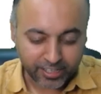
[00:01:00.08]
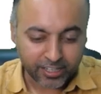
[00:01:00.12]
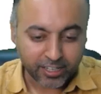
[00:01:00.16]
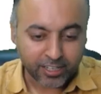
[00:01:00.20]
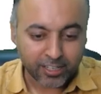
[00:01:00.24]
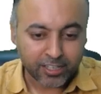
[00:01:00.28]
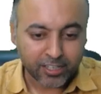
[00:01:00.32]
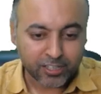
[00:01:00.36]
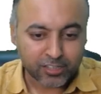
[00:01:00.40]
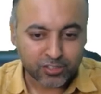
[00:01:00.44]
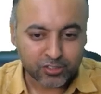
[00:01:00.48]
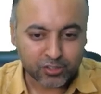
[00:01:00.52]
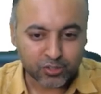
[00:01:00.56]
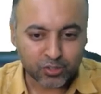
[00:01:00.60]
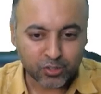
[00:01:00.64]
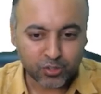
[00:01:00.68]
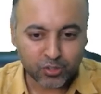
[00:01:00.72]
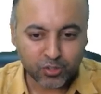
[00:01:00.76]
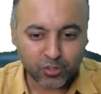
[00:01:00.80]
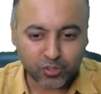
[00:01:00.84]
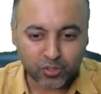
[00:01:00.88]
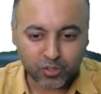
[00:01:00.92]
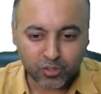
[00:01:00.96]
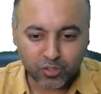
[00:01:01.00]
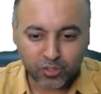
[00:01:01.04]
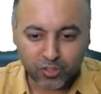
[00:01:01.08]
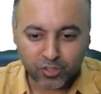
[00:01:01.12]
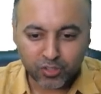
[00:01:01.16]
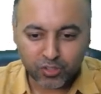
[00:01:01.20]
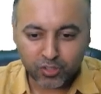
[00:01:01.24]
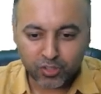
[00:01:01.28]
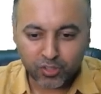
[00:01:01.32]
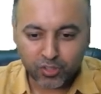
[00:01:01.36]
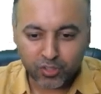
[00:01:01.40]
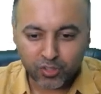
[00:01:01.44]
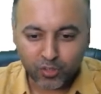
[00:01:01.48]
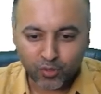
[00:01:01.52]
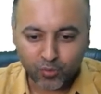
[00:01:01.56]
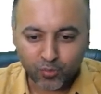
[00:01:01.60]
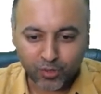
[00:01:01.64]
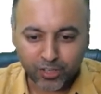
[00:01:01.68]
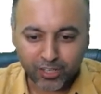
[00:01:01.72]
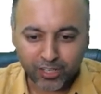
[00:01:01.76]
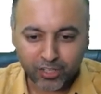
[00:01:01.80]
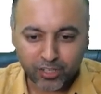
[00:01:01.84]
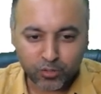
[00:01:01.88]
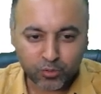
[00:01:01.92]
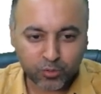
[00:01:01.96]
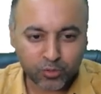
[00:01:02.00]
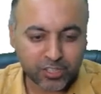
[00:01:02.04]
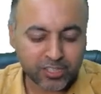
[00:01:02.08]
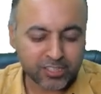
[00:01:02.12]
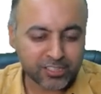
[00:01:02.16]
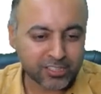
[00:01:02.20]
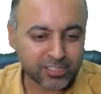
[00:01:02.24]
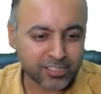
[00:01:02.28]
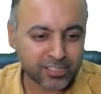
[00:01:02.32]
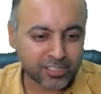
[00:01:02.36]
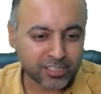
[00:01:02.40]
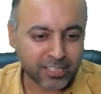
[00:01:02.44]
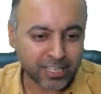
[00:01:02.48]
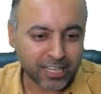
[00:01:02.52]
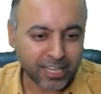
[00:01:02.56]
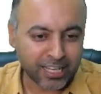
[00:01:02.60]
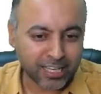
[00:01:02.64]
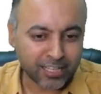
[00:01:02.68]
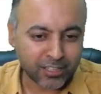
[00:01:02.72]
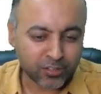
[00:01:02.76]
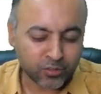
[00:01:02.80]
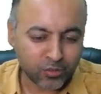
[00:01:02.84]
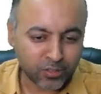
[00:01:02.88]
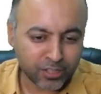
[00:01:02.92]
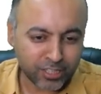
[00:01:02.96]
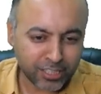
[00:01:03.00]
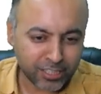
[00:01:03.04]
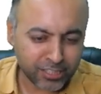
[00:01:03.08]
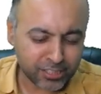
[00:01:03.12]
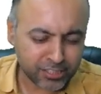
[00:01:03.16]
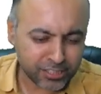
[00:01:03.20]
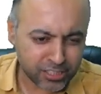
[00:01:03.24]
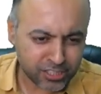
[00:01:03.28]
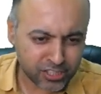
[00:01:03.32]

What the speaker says: right. So what I'll do is I'll quickly